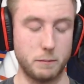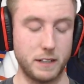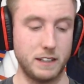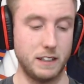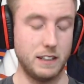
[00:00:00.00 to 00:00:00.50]

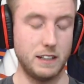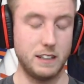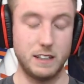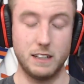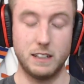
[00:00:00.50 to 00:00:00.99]
But
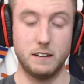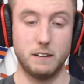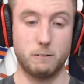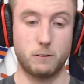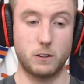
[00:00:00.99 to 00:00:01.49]

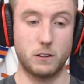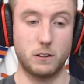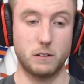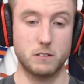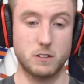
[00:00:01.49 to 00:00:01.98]

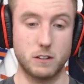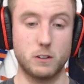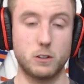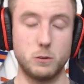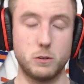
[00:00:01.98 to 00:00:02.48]
for Slater
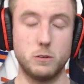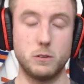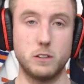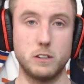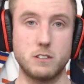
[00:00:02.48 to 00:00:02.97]
Koekkoek
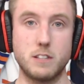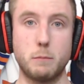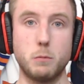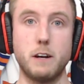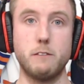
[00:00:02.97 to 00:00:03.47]
to step
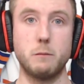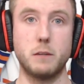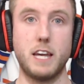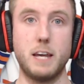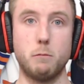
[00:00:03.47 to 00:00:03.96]
away from the
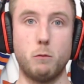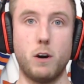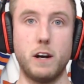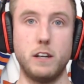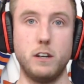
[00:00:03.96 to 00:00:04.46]
game,
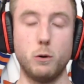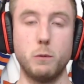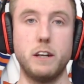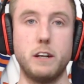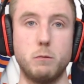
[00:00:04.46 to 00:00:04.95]
one, know
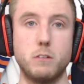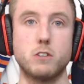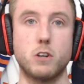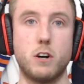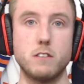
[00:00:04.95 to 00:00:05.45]
that it was
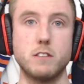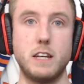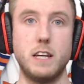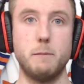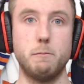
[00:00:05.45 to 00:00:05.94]
causing
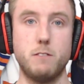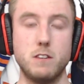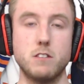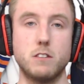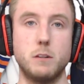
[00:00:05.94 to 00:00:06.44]
him
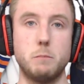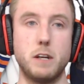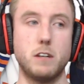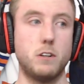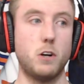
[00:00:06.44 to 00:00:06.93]
physical and
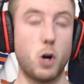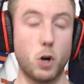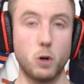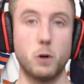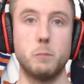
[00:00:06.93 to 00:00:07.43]
mental
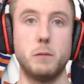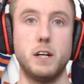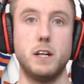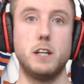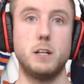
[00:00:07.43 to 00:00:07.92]
harm
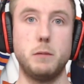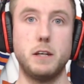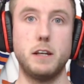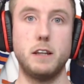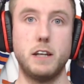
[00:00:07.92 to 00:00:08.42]
to be
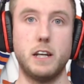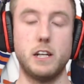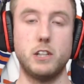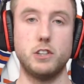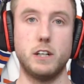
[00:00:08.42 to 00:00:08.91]
in the
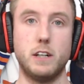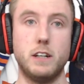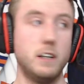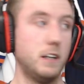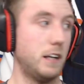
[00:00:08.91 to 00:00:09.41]
NHL
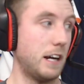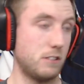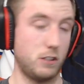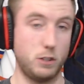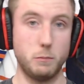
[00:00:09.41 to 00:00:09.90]
as
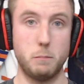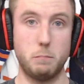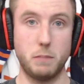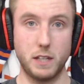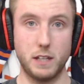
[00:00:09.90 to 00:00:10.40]
a human
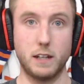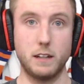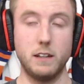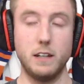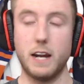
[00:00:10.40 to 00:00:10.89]
being,
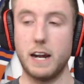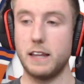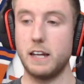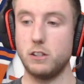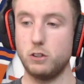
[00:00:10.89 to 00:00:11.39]
and
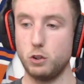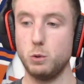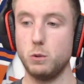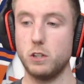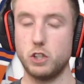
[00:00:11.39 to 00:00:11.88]
then
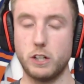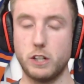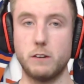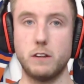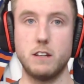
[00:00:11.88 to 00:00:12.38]
two, to
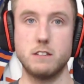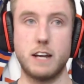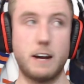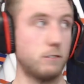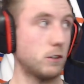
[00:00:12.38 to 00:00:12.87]
share this
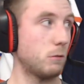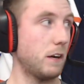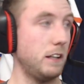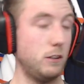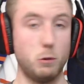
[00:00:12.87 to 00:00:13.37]
after,
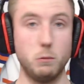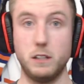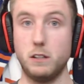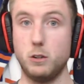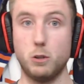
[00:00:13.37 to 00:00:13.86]
right,
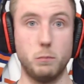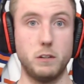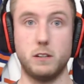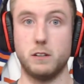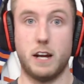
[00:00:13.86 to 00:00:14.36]

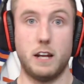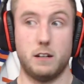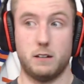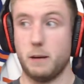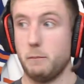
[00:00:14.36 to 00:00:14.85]
nobody,
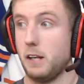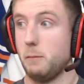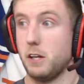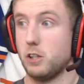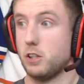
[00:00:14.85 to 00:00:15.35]
I made
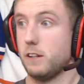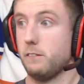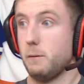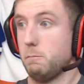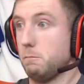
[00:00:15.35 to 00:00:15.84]
mention of
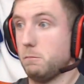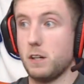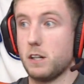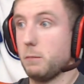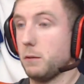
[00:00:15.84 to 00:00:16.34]
it a
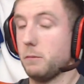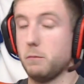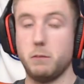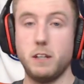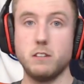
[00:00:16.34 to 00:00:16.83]
couple of
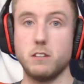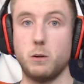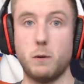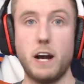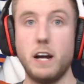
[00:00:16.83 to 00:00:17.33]
weeks
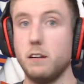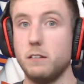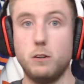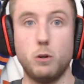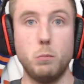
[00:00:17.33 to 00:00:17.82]
ago.
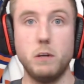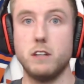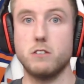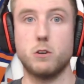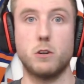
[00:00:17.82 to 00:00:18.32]
Nobody
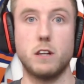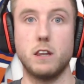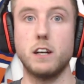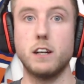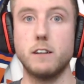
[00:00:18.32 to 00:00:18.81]
has heard a
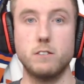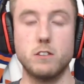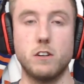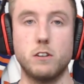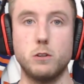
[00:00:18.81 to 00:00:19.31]
lick of
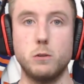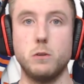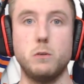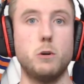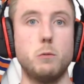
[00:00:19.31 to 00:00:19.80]
Slater
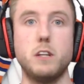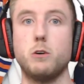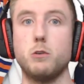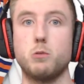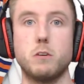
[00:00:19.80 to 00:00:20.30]
Koekkoek. Nobody
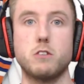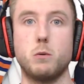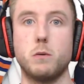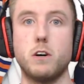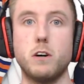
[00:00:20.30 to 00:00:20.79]
knows what's
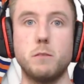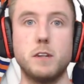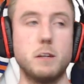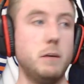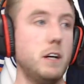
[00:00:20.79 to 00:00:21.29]
going on
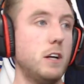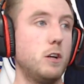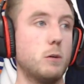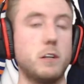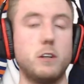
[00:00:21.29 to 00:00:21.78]
with him.
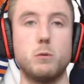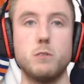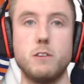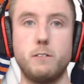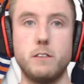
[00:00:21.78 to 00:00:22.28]
Nobody knows
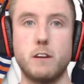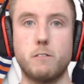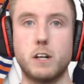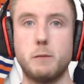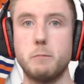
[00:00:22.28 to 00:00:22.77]
if he's ever
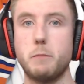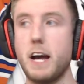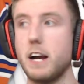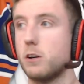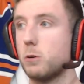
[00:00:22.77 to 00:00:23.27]
coming
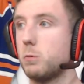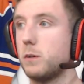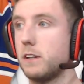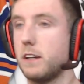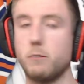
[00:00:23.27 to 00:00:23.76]
back or
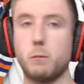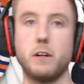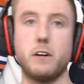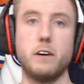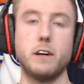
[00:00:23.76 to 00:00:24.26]
will ever
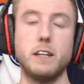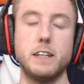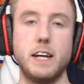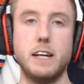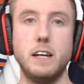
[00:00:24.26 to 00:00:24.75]
play hockey
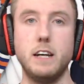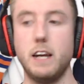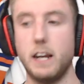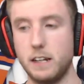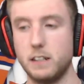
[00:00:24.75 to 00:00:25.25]
again.
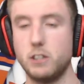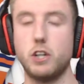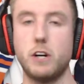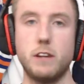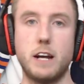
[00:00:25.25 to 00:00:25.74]
And to
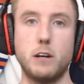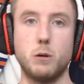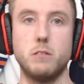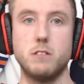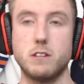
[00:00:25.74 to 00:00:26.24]
share that
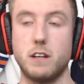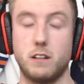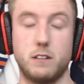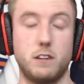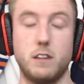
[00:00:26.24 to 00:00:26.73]
out and say,
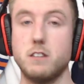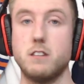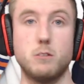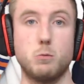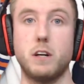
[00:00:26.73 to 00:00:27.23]
this
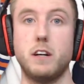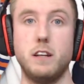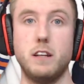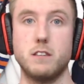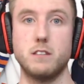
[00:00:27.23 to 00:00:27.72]
is what it
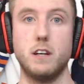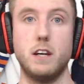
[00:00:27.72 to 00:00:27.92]
is.